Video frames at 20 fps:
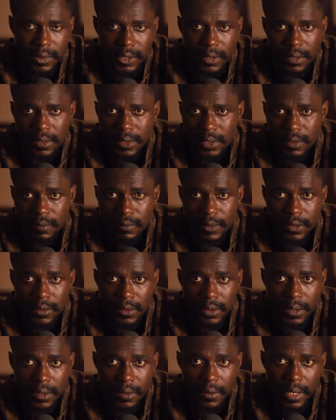tons of
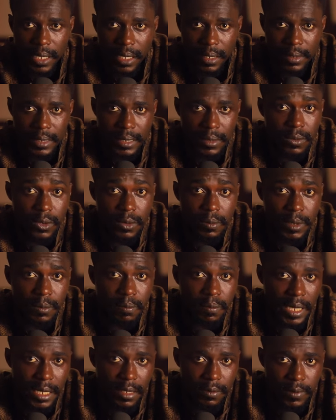tutorials. It would be
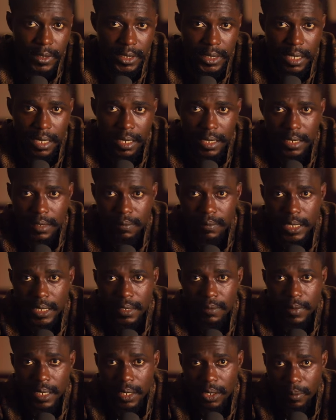beneficial if the
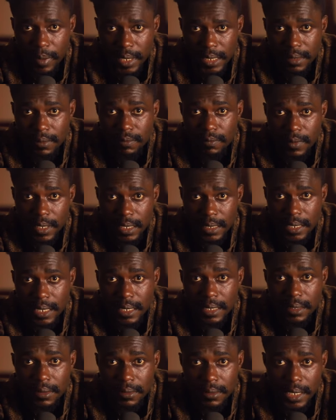developers
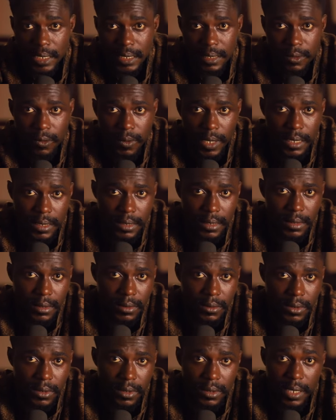invested in creating quality
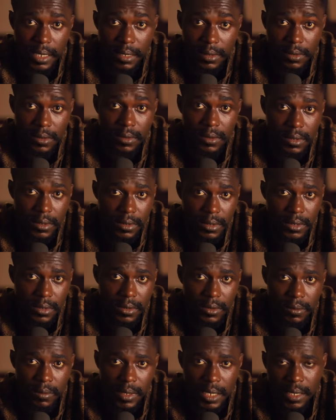tutorials on
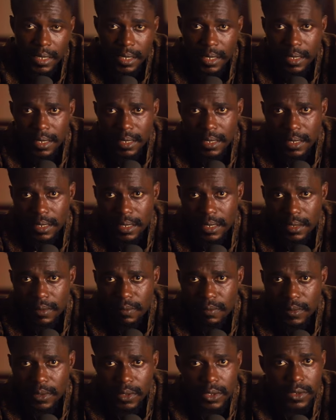YouTube.
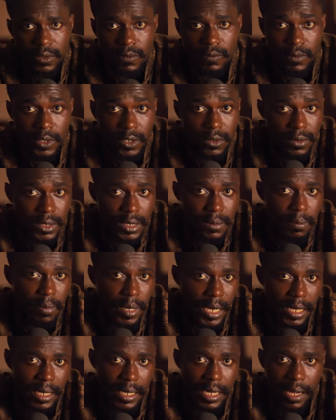If you've used
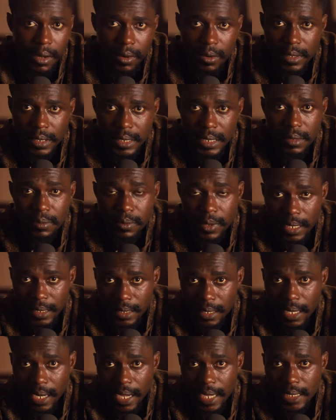Blender or
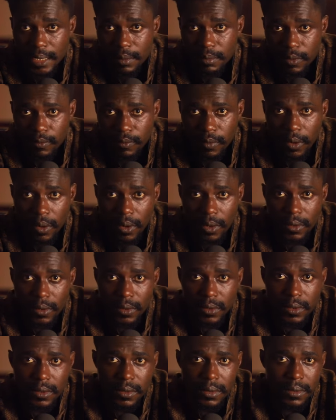ZBrush Lite before,
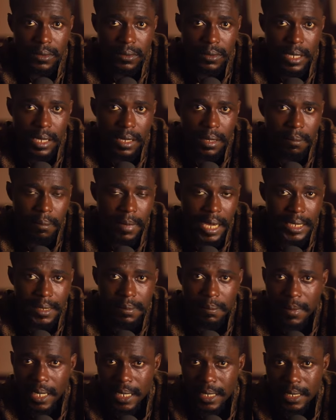you
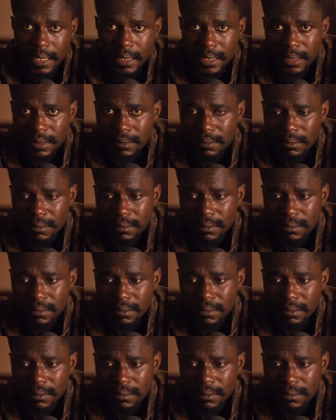might manage